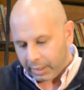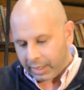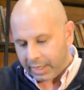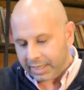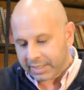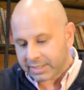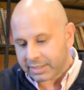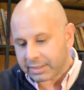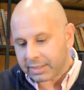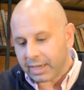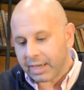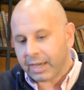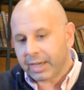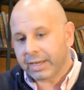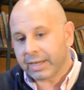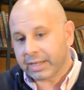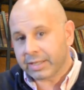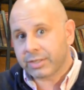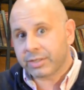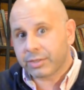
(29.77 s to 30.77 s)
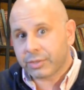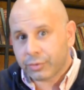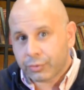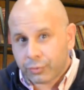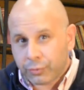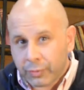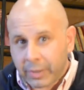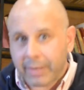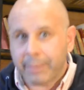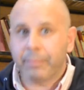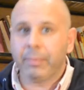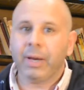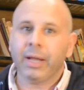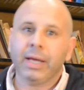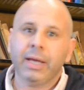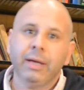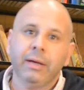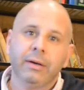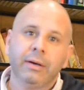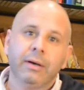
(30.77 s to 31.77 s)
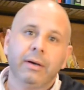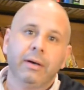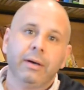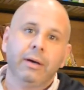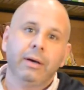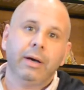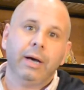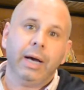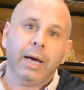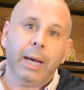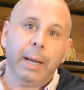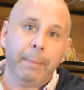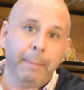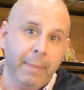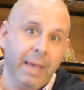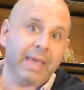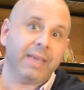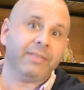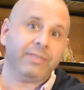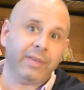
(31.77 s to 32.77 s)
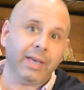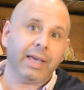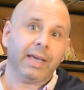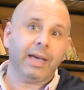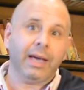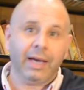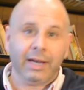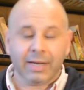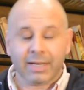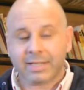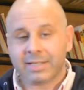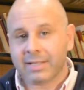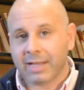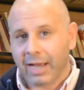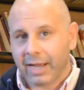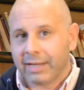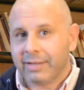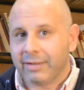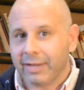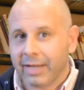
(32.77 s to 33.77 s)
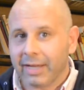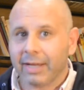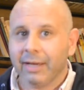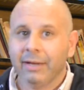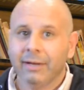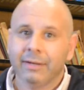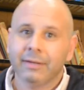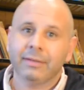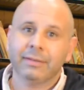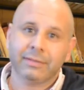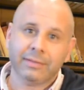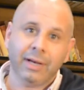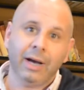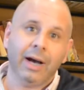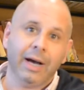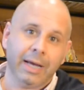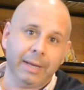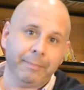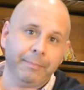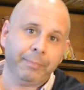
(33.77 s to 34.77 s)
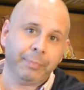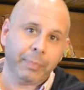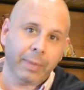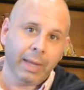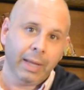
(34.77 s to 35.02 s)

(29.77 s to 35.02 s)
It's an extremely amazing and exciting time